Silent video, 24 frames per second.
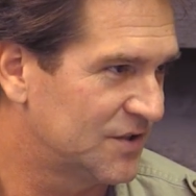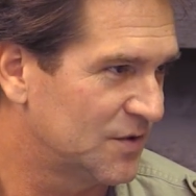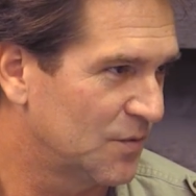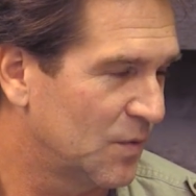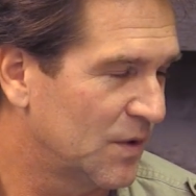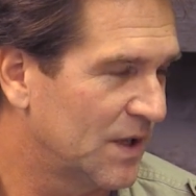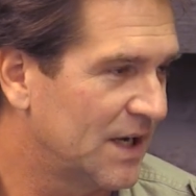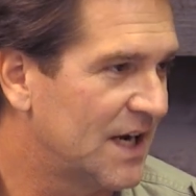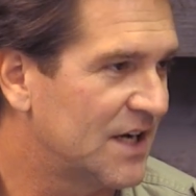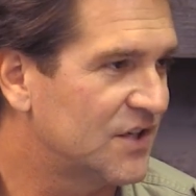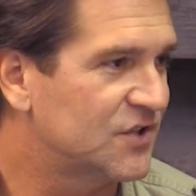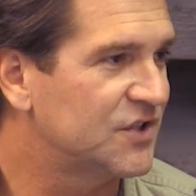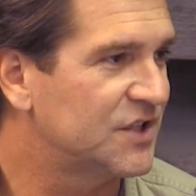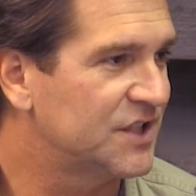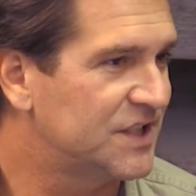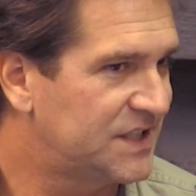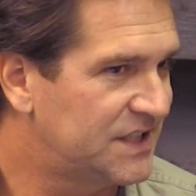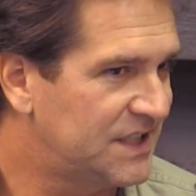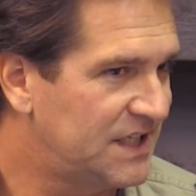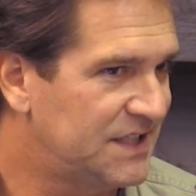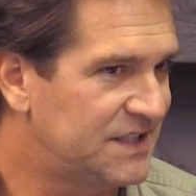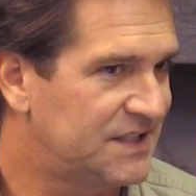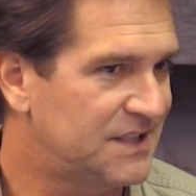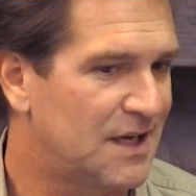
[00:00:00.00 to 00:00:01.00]
So we're going to actually
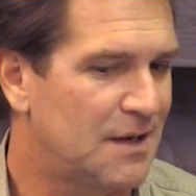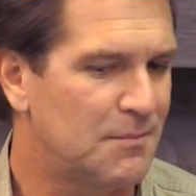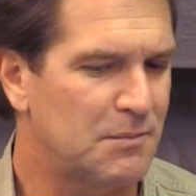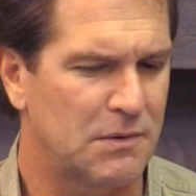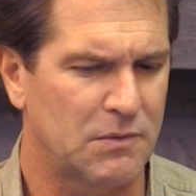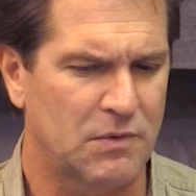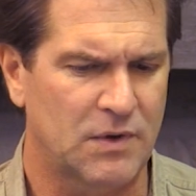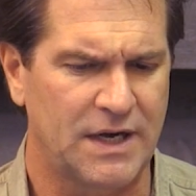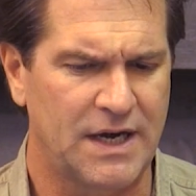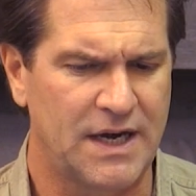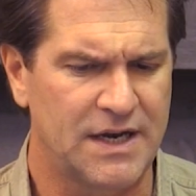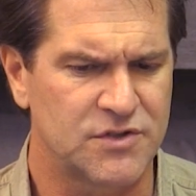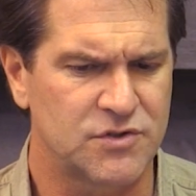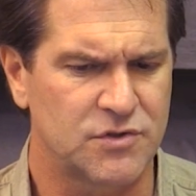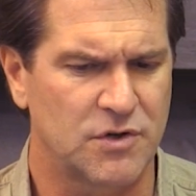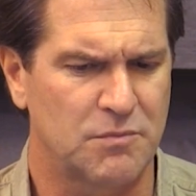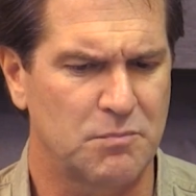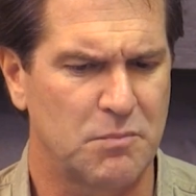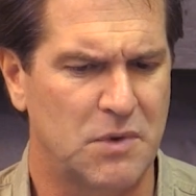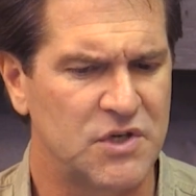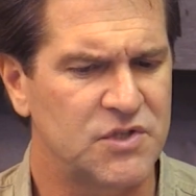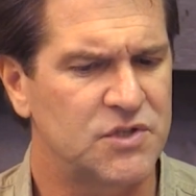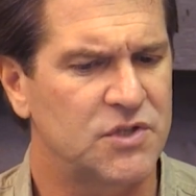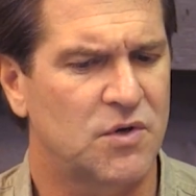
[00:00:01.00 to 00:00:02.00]
see some, but we're going to answer a
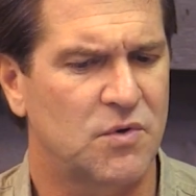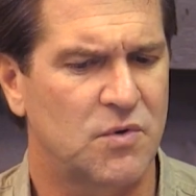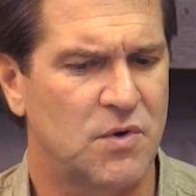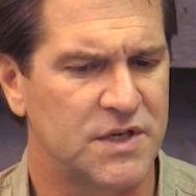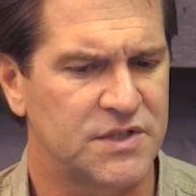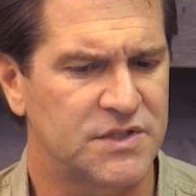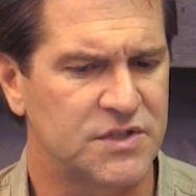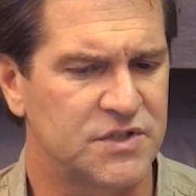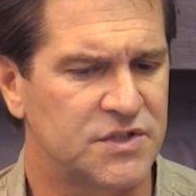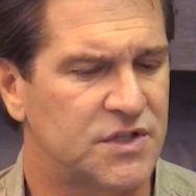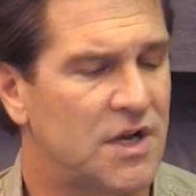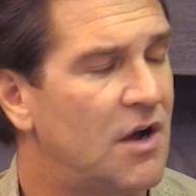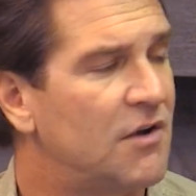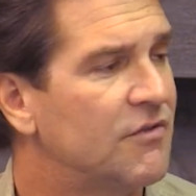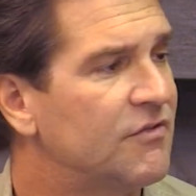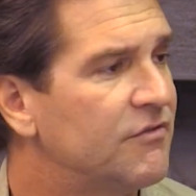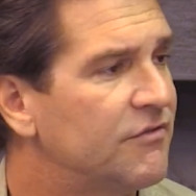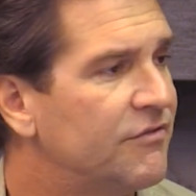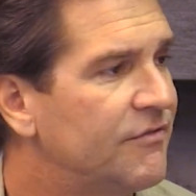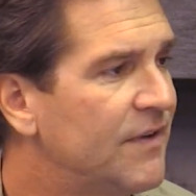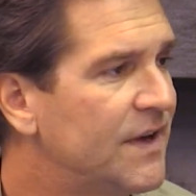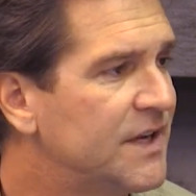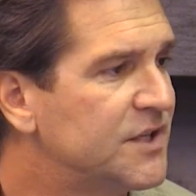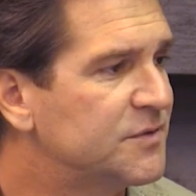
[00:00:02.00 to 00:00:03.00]
bunch of questions off
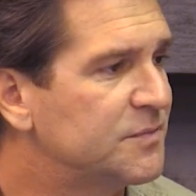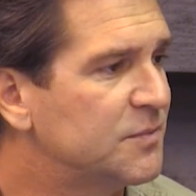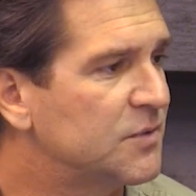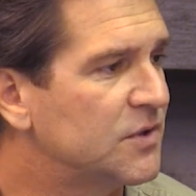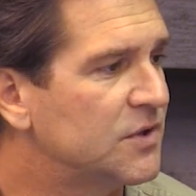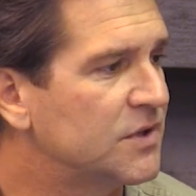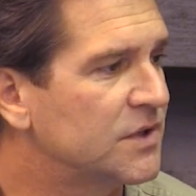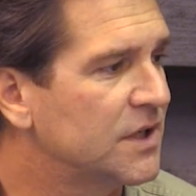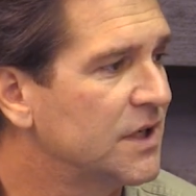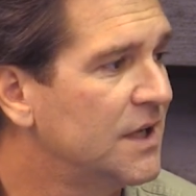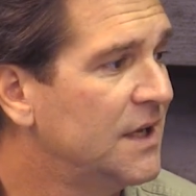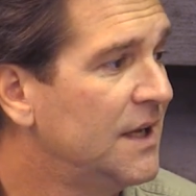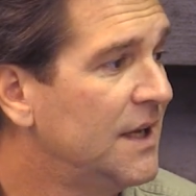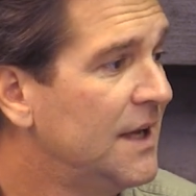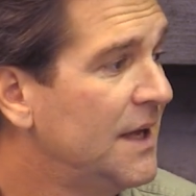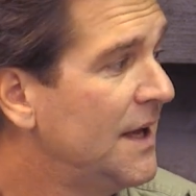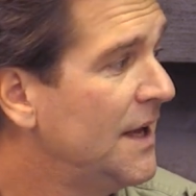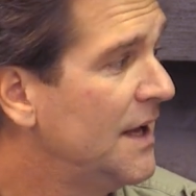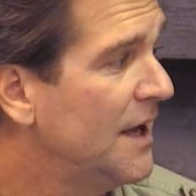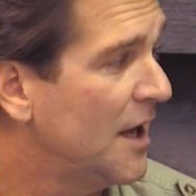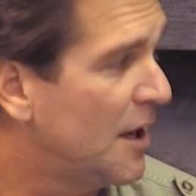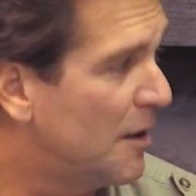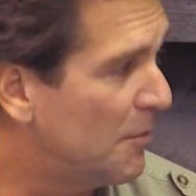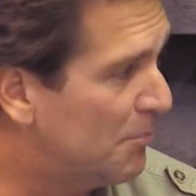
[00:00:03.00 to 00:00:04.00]
of Facebook
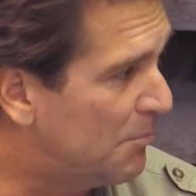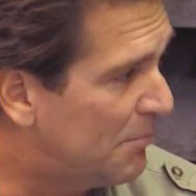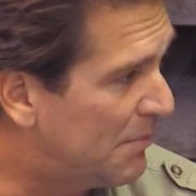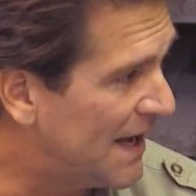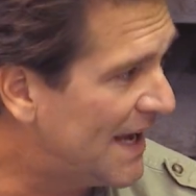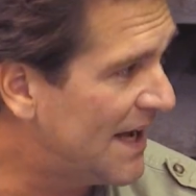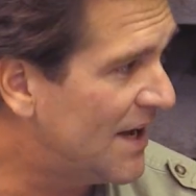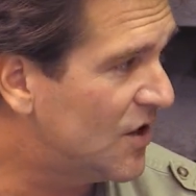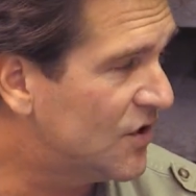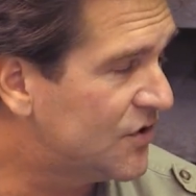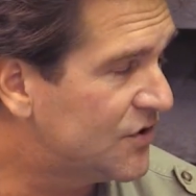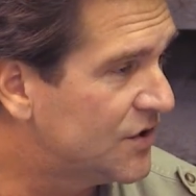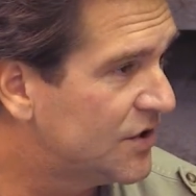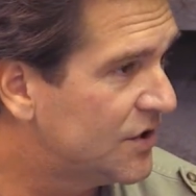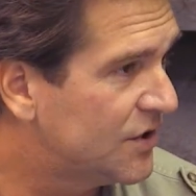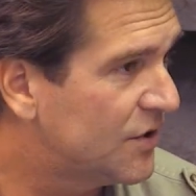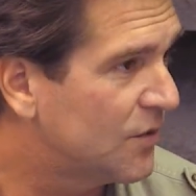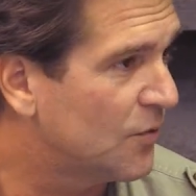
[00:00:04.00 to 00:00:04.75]
about